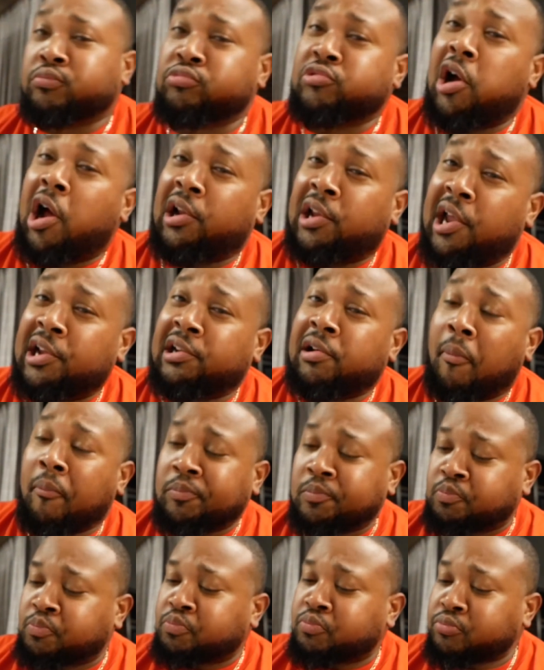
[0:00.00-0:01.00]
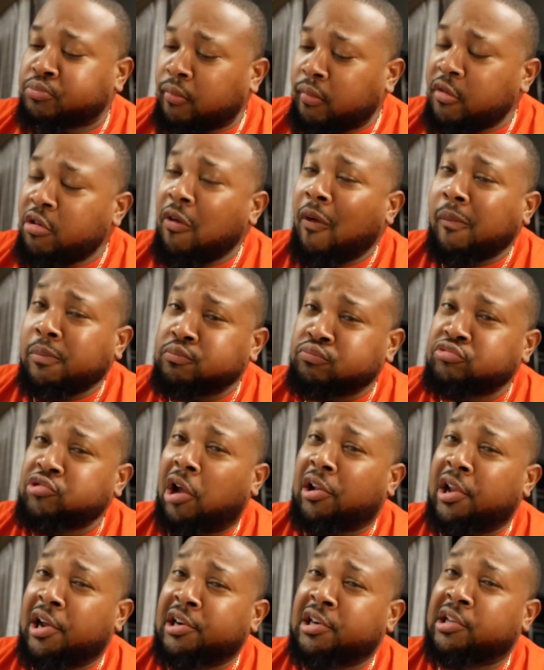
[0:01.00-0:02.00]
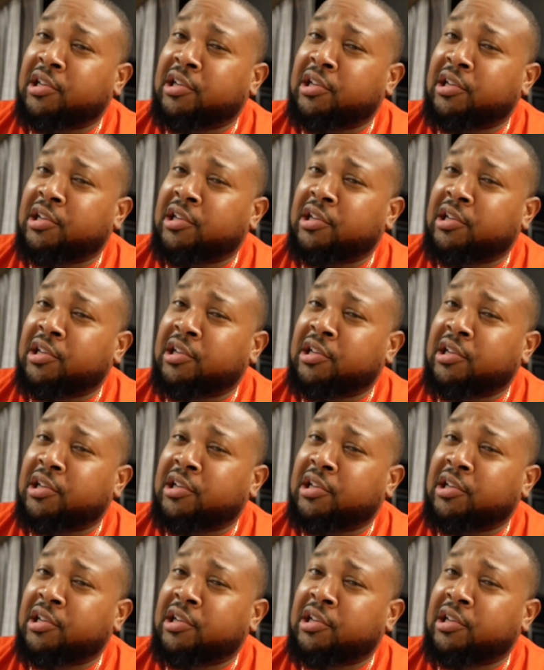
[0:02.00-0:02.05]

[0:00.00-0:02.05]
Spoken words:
I like it. I like it a